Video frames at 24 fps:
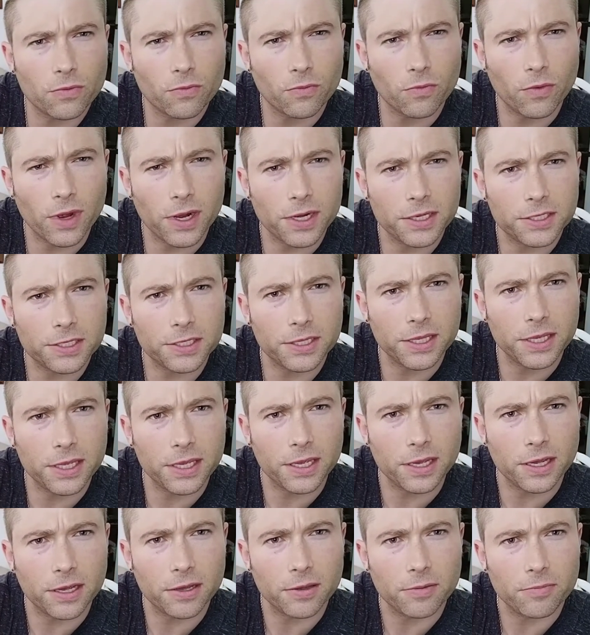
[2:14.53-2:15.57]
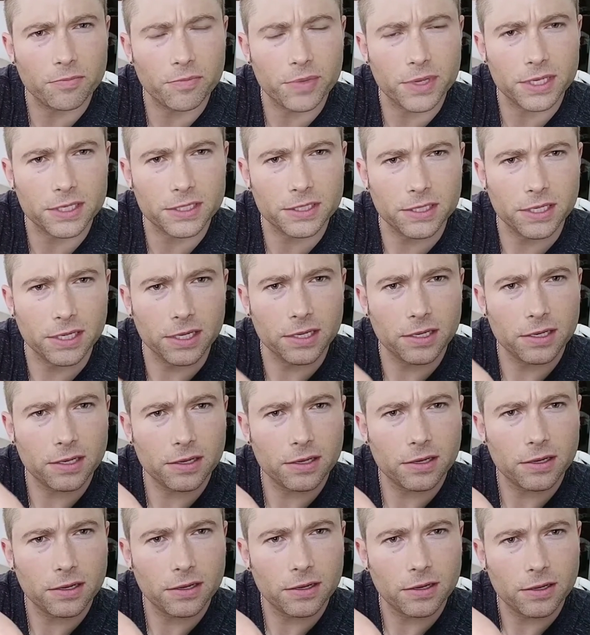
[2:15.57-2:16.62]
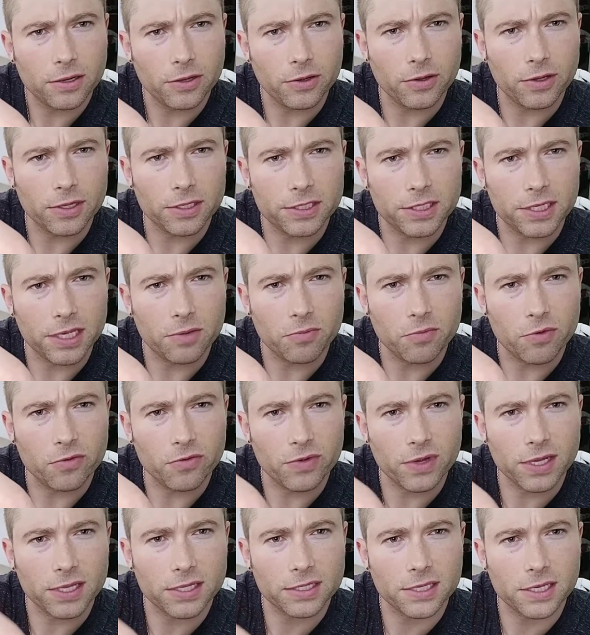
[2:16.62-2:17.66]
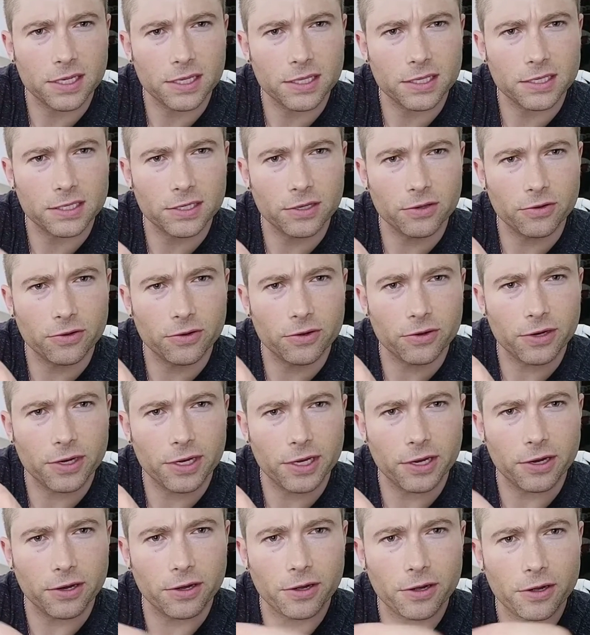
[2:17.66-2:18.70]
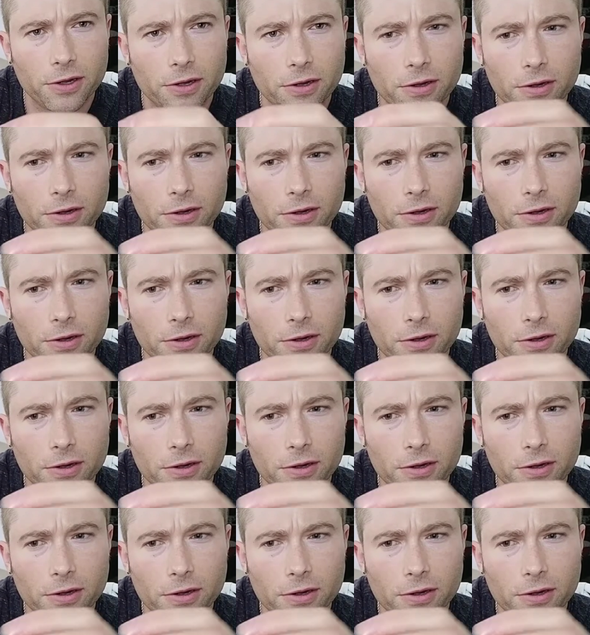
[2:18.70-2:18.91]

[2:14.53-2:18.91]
watch the piston. You can see it moving inside the cylinder here.